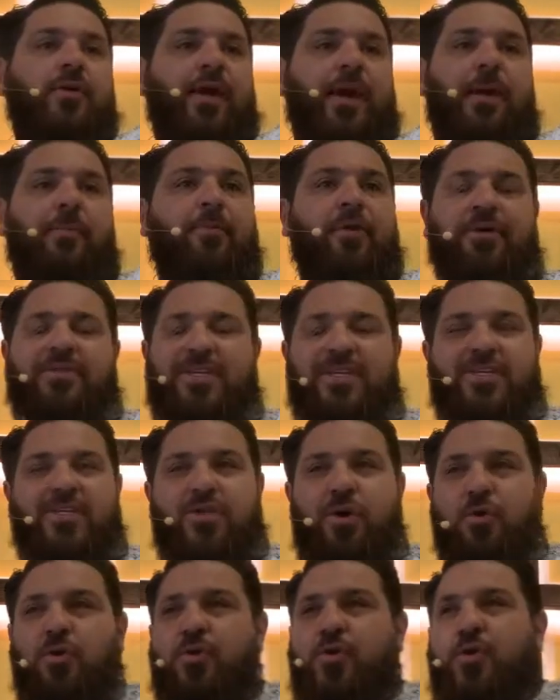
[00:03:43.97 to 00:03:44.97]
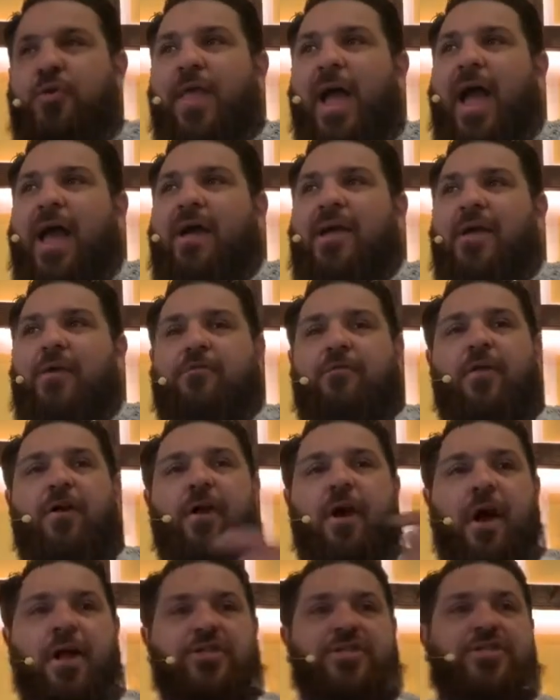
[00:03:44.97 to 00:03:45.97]
And Paul says, don't do that for the
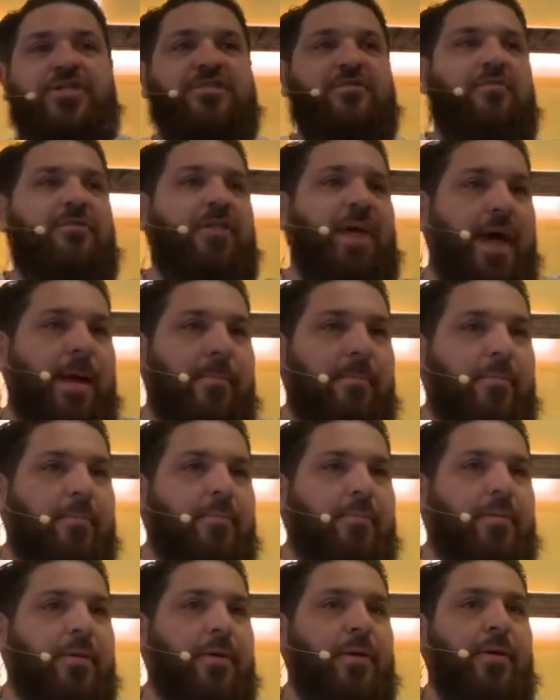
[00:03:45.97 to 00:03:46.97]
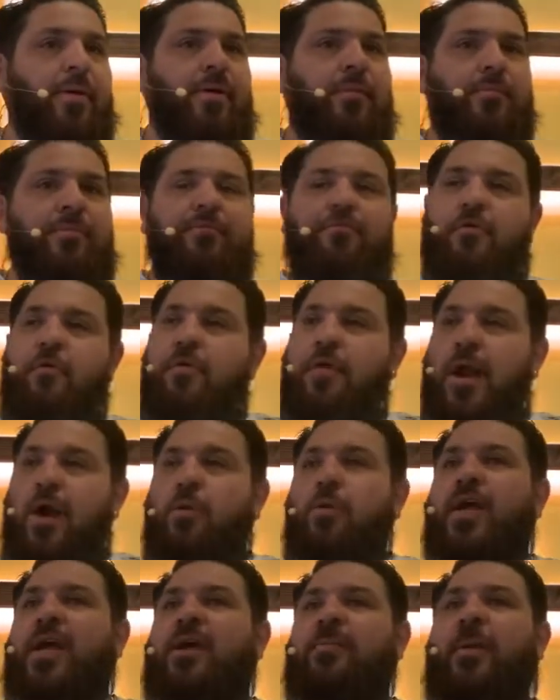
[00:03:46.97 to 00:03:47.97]
conscience of them, for their
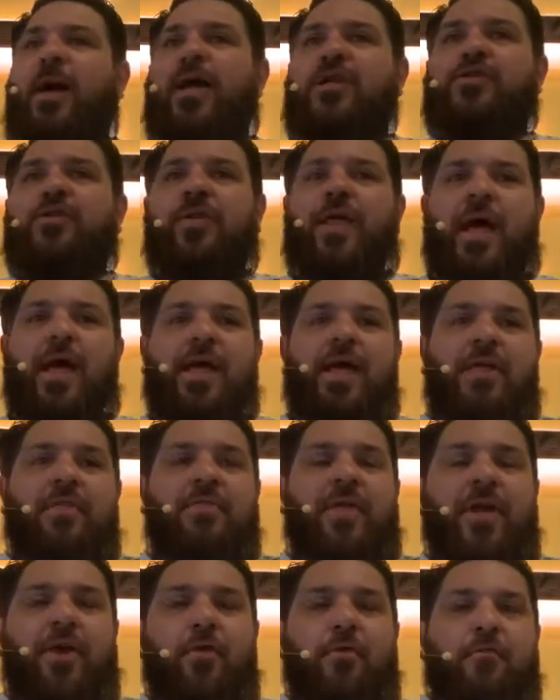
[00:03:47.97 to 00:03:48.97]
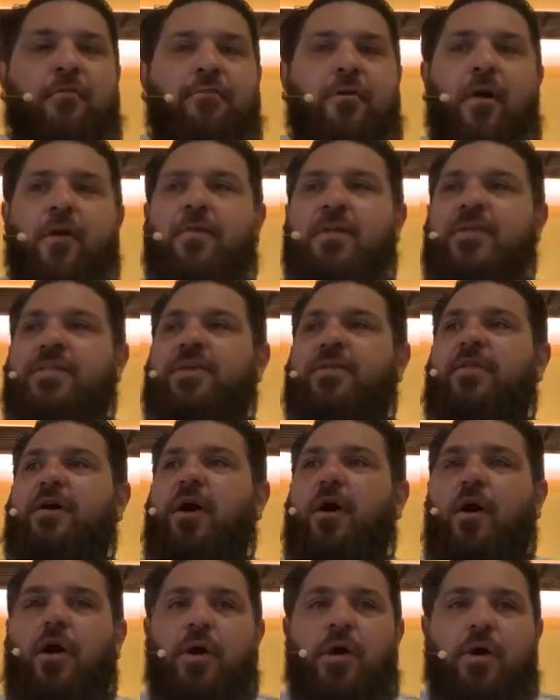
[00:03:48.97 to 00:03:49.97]
weak minds, so that they don't fall into
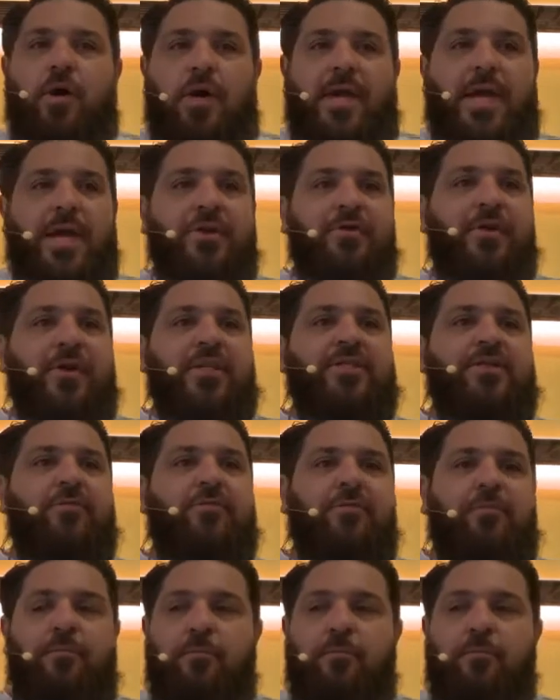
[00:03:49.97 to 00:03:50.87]
the hindrance of